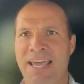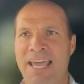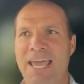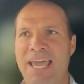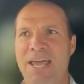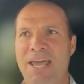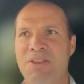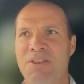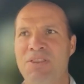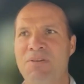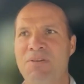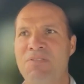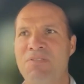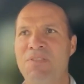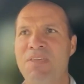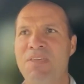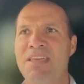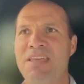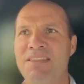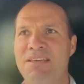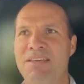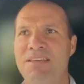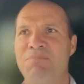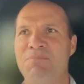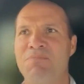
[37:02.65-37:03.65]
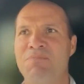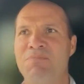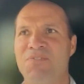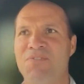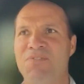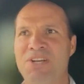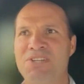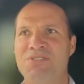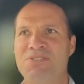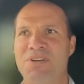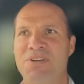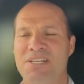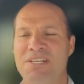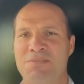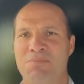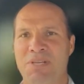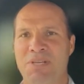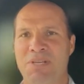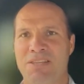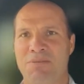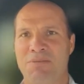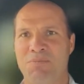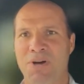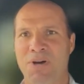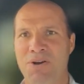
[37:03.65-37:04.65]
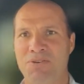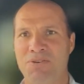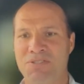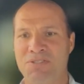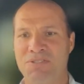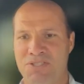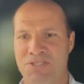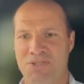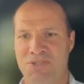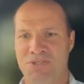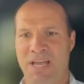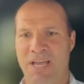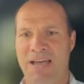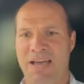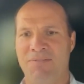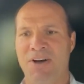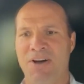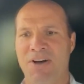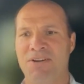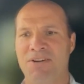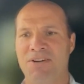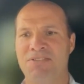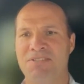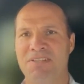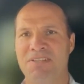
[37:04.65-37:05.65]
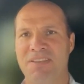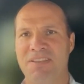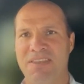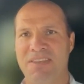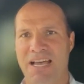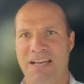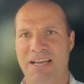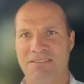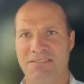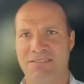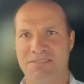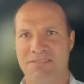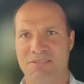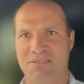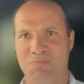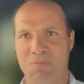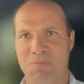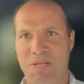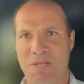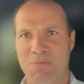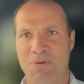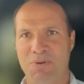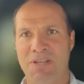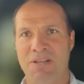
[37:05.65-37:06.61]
And the thing that frustrates me the most is you have hundreds of thousands of people